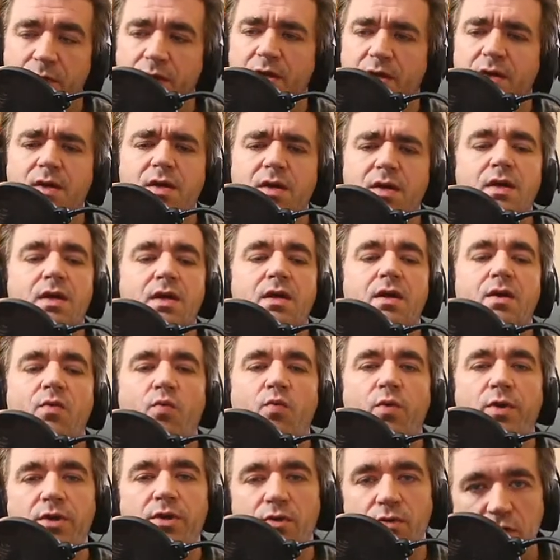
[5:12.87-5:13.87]
But
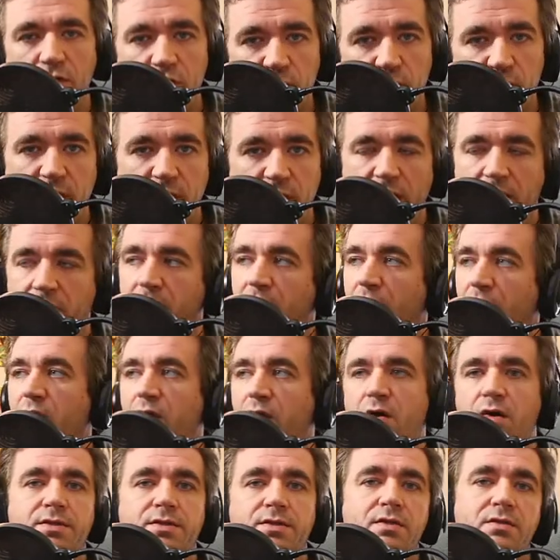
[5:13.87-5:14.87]
when you do that, it
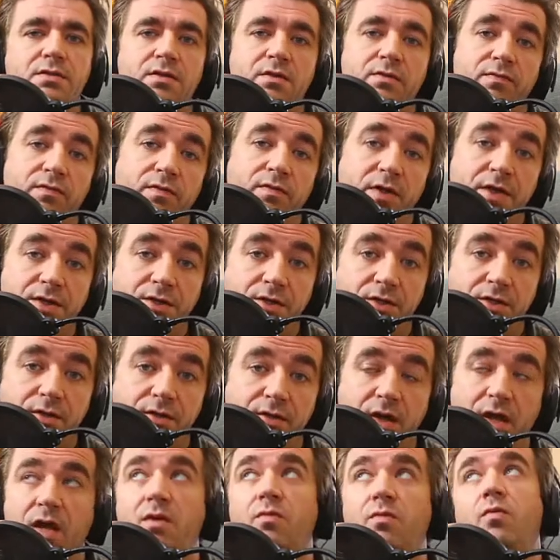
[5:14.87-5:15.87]
causes
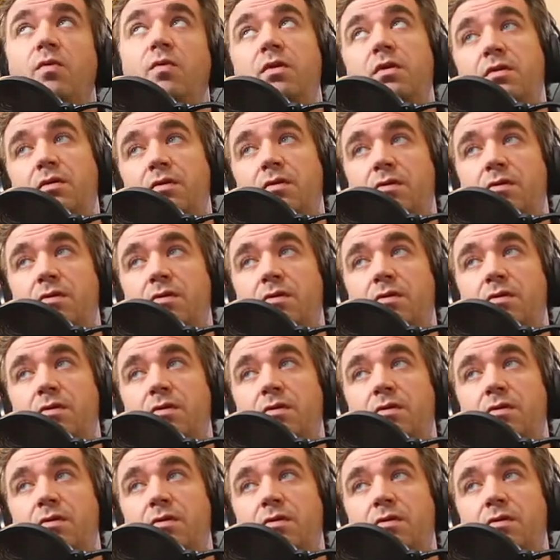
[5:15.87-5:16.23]
inflation. And